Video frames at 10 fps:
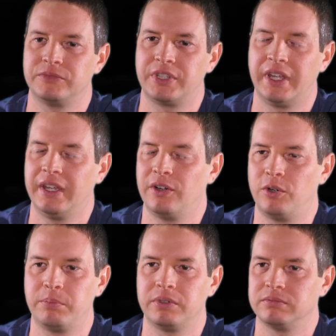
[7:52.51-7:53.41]
to
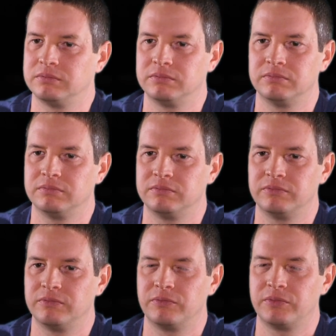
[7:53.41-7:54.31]
help
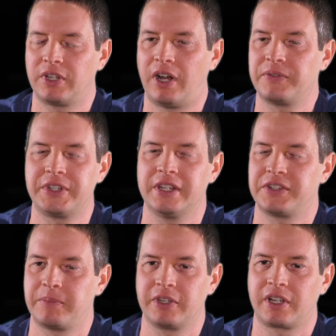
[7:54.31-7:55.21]
offset
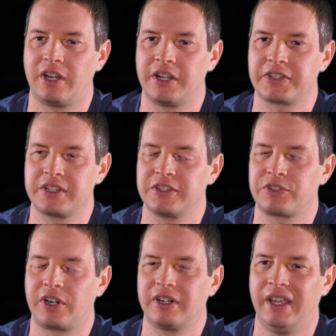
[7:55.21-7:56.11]
some of the costs, because it's
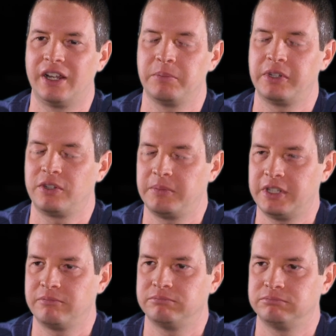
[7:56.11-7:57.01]
starting to add up a little
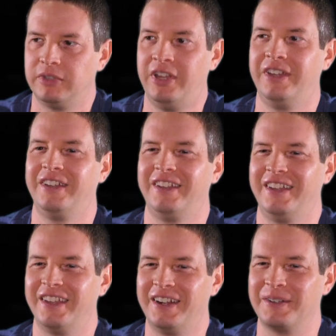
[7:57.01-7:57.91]
bit.
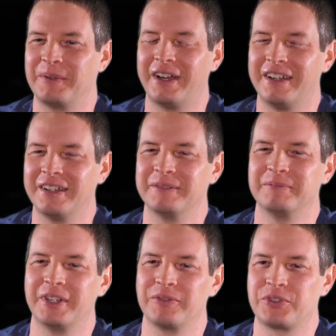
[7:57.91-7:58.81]
And,
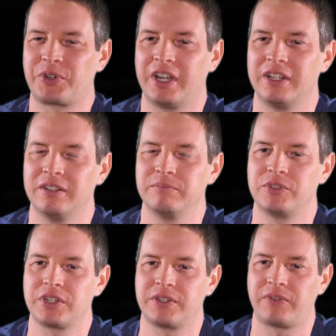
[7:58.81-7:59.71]
you know, I'm just trying to
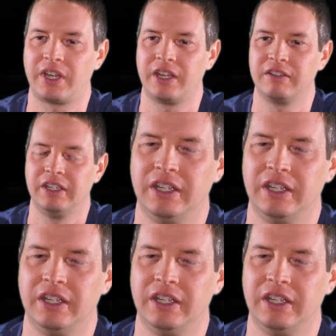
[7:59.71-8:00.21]
justify